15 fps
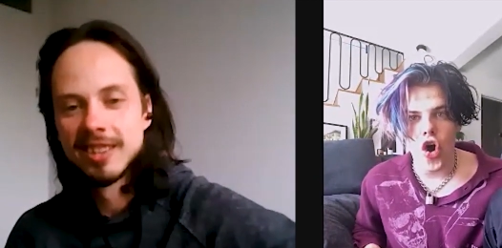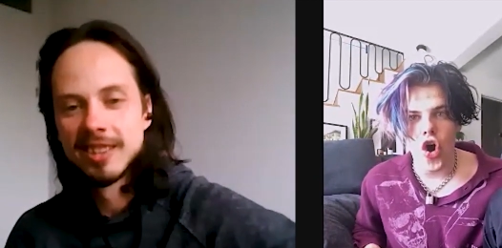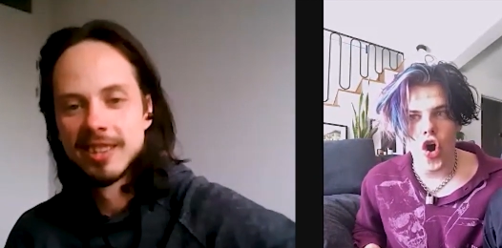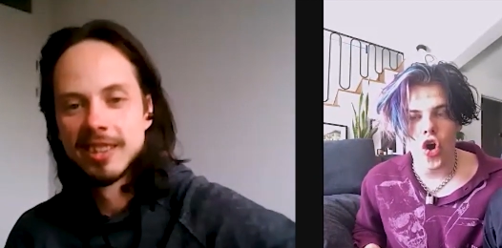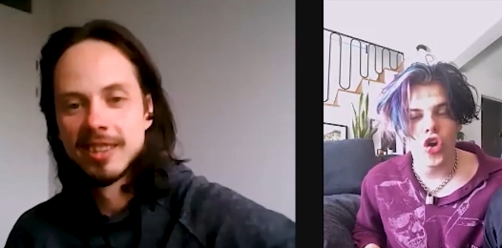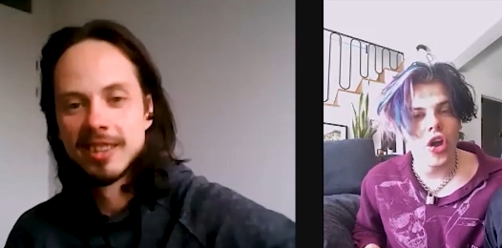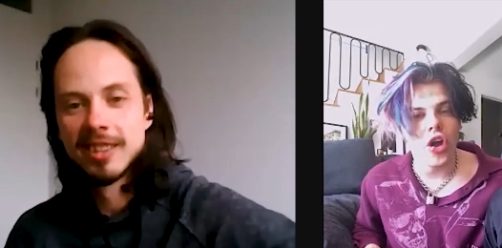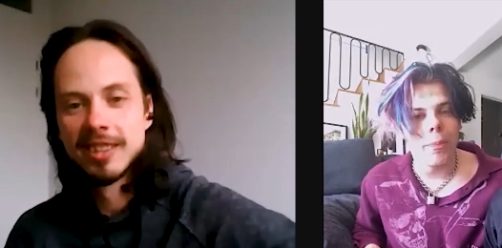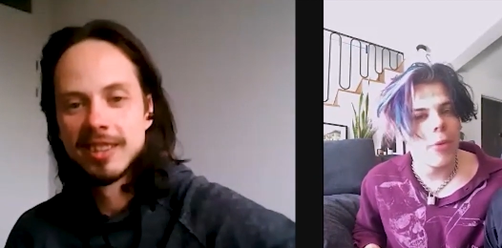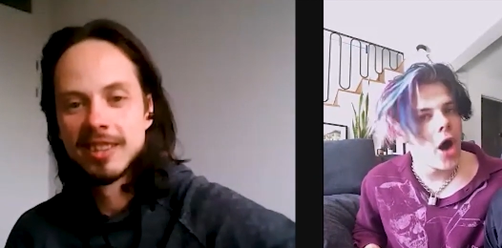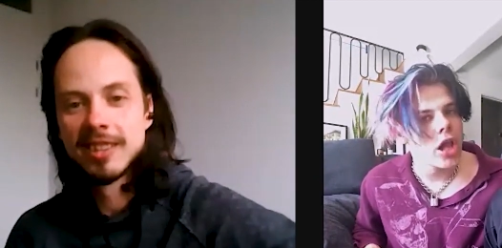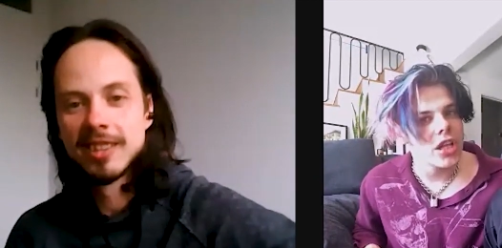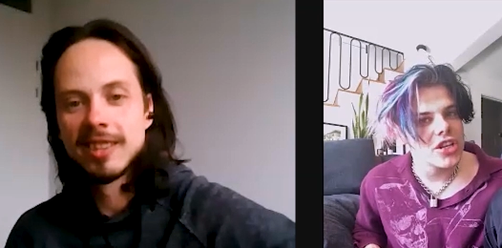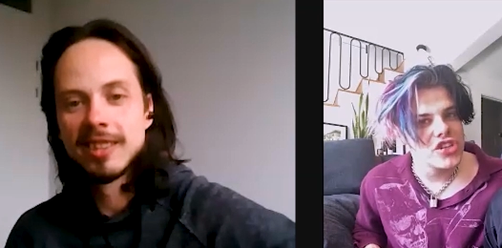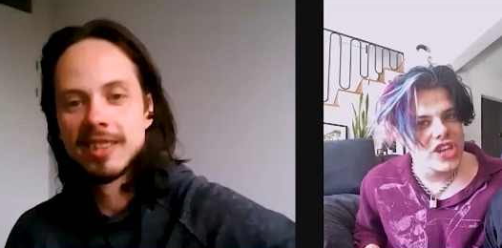
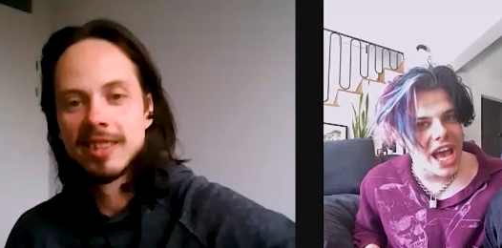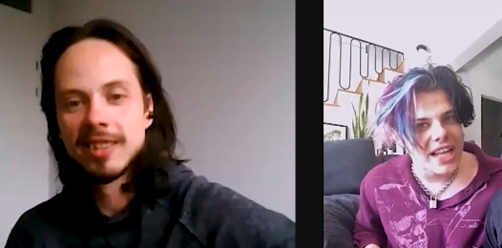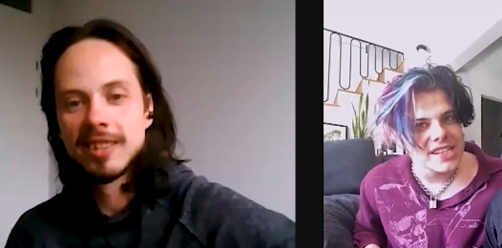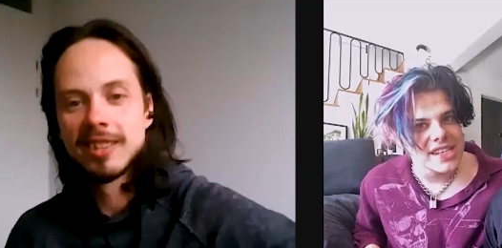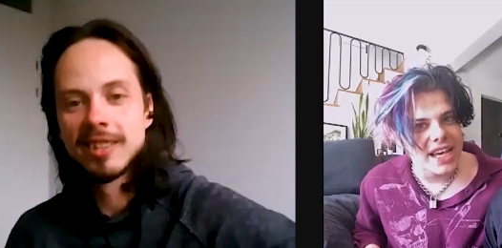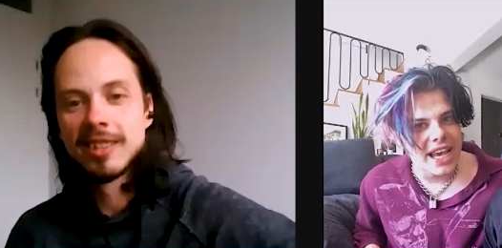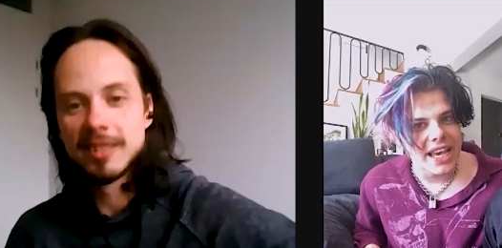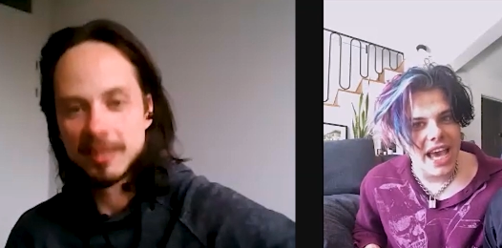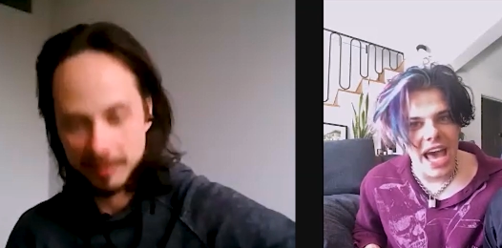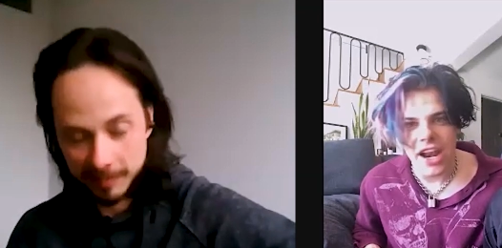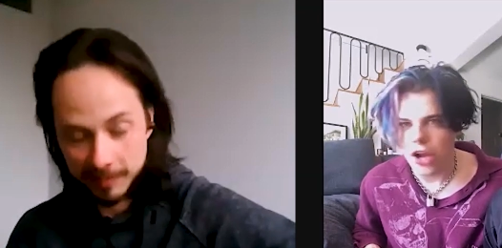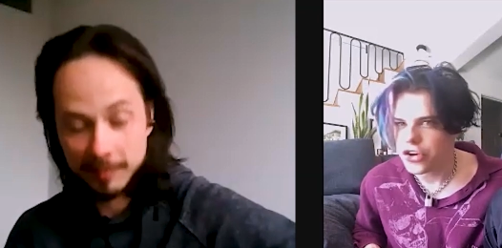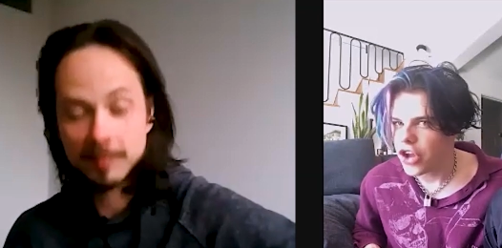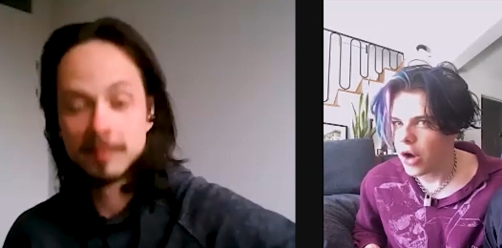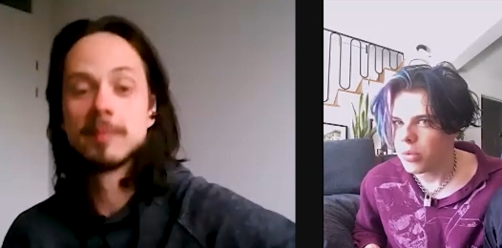Speaker 1: unapologetic. And I
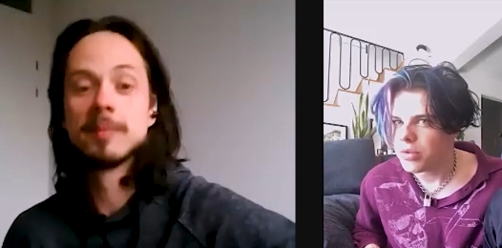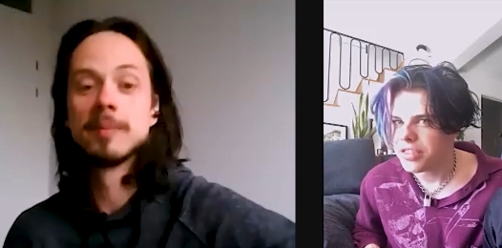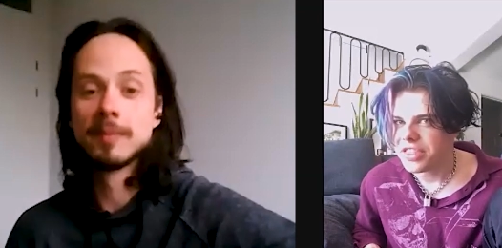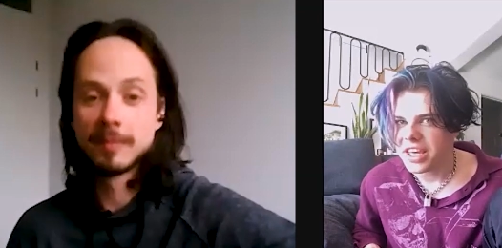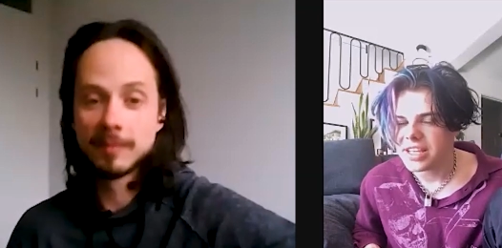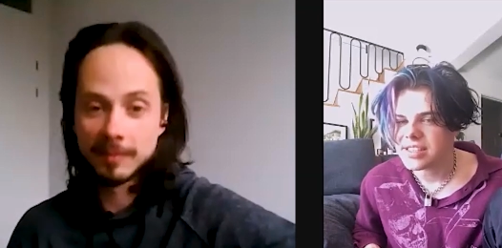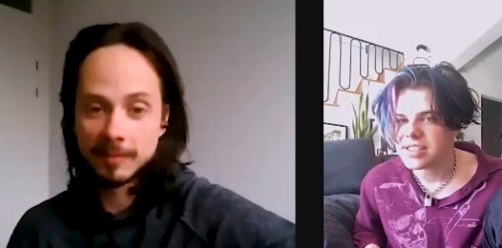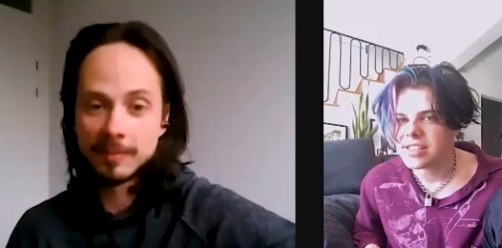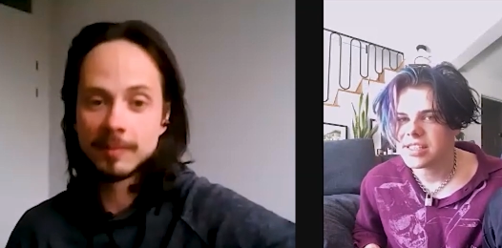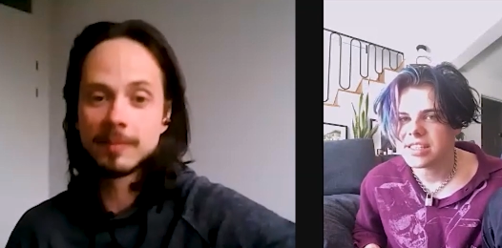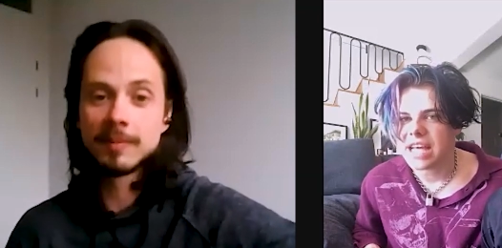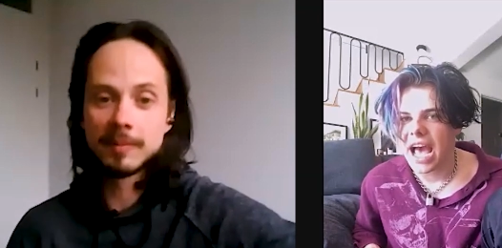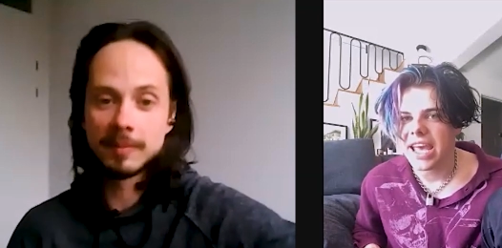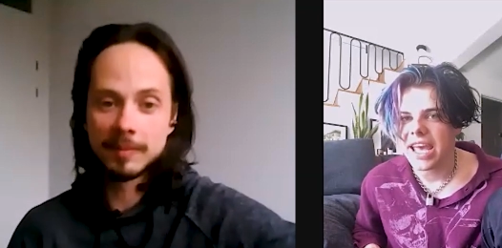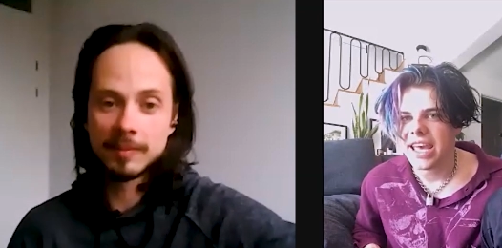don't think
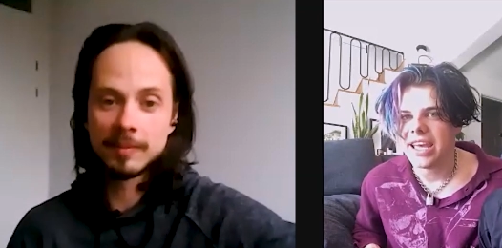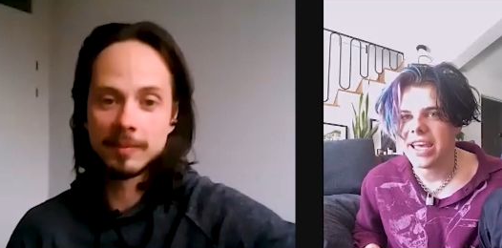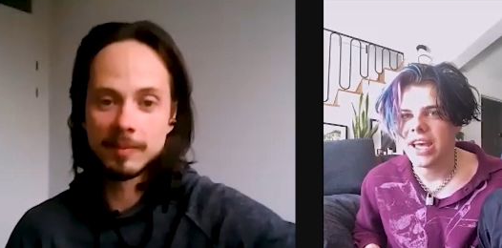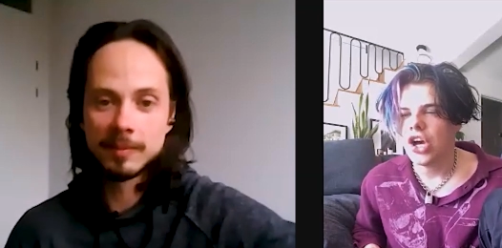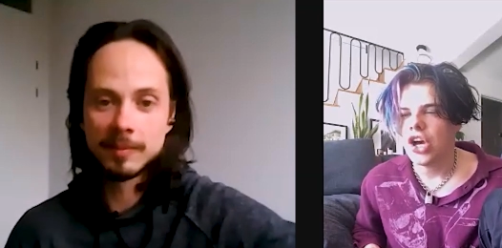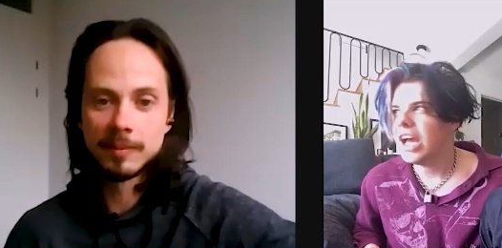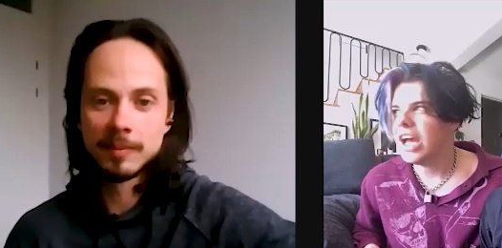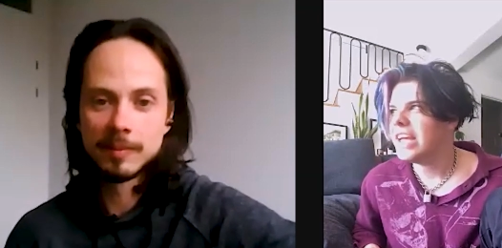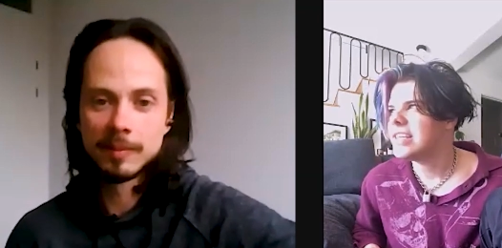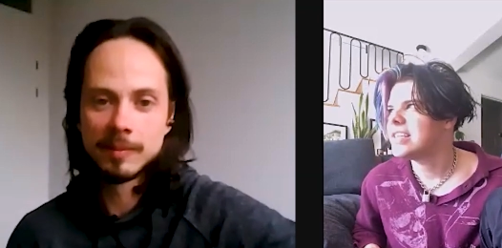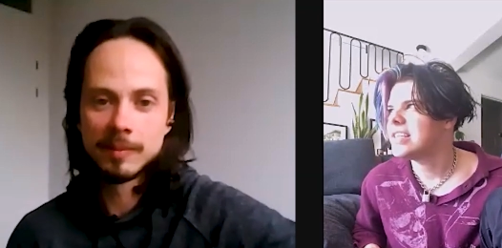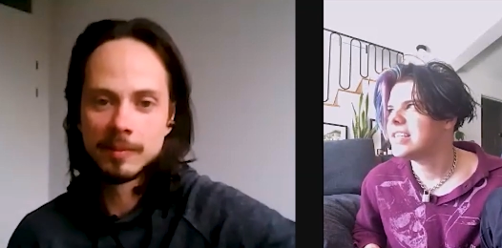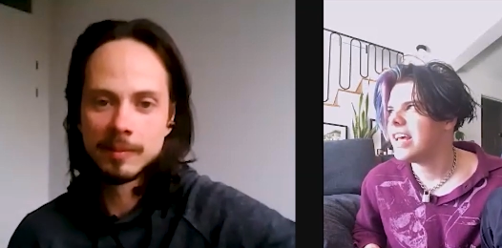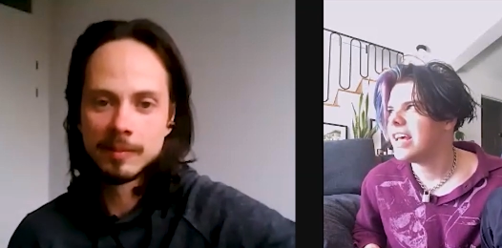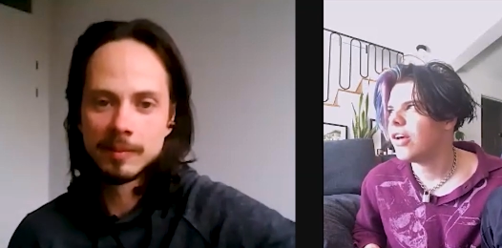society is
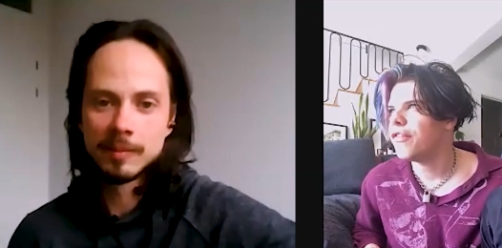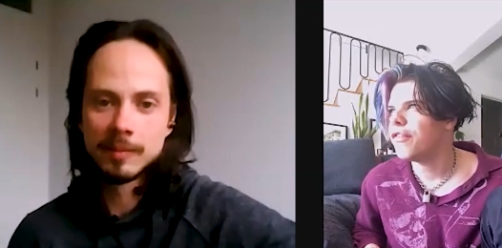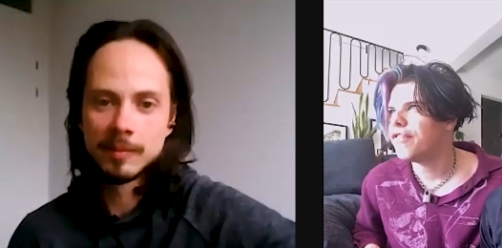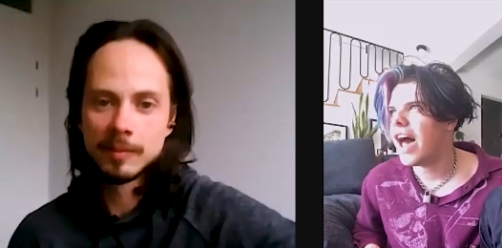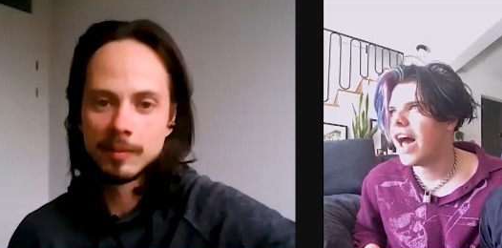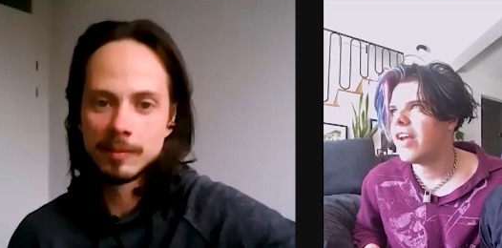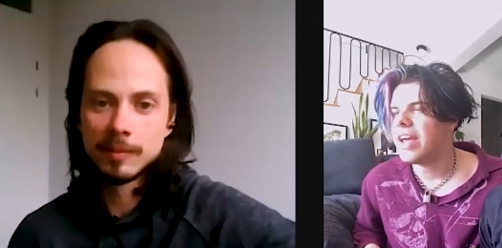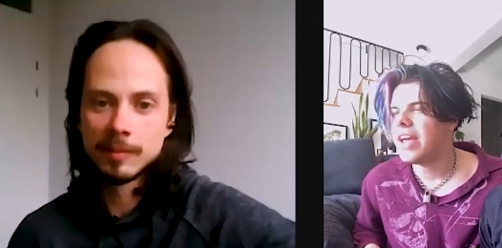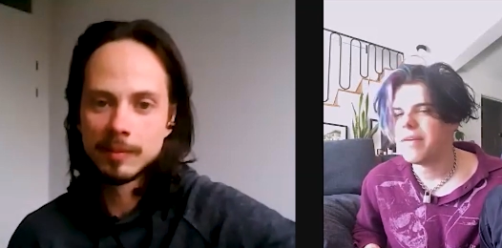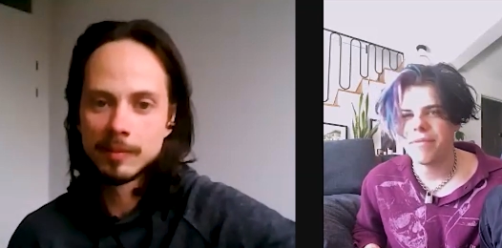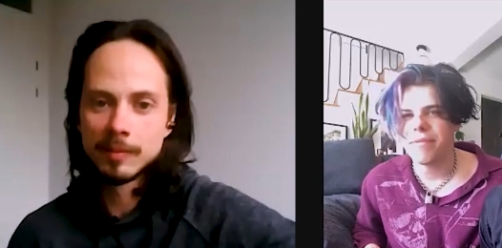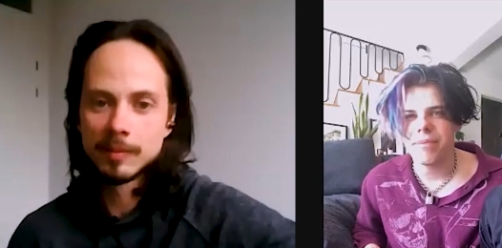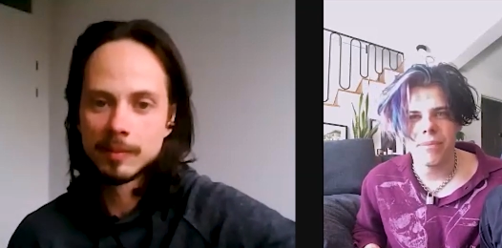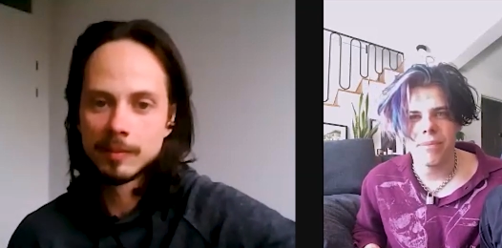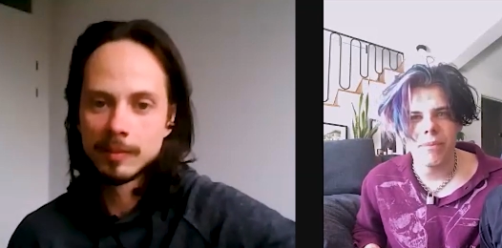still very
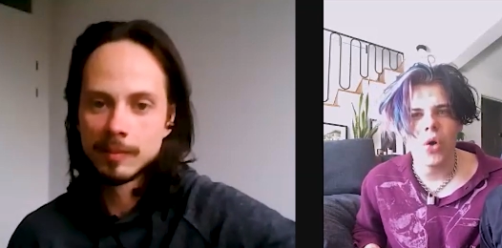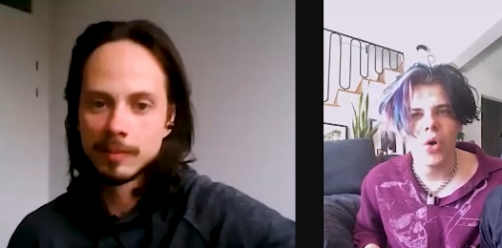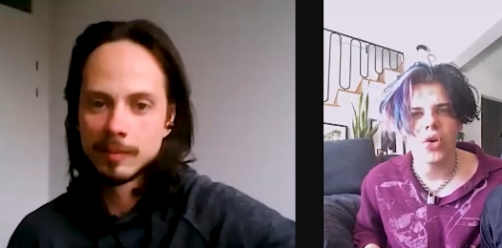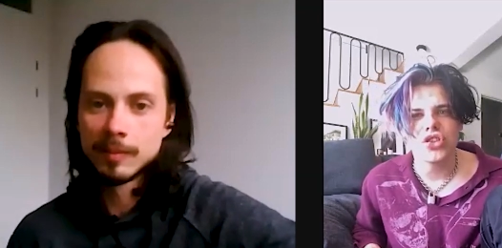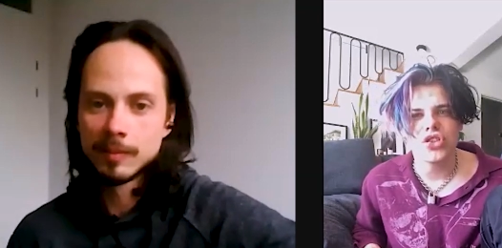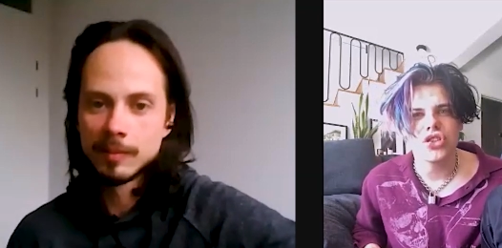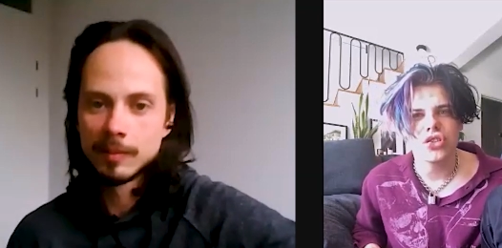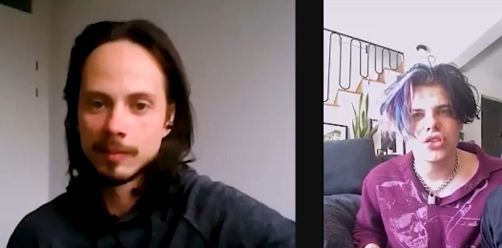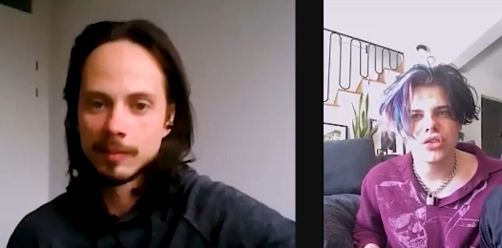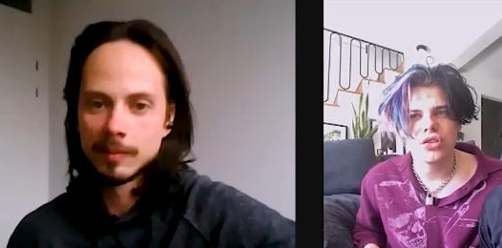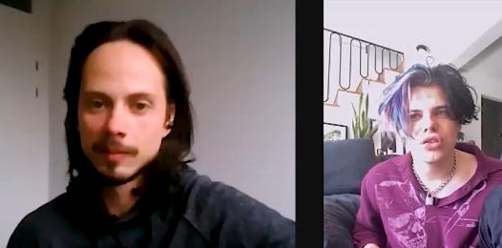much